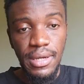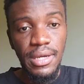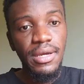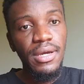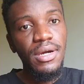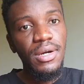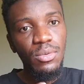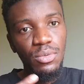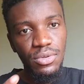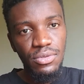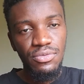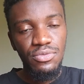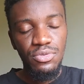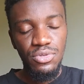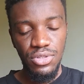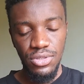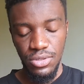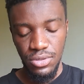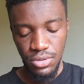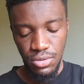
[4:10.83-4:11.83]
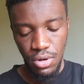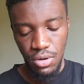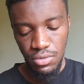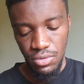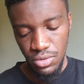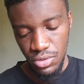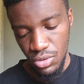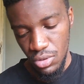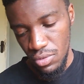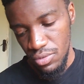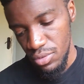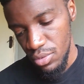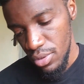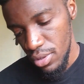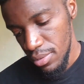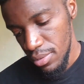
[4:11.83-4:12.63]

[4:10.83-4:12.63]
with future software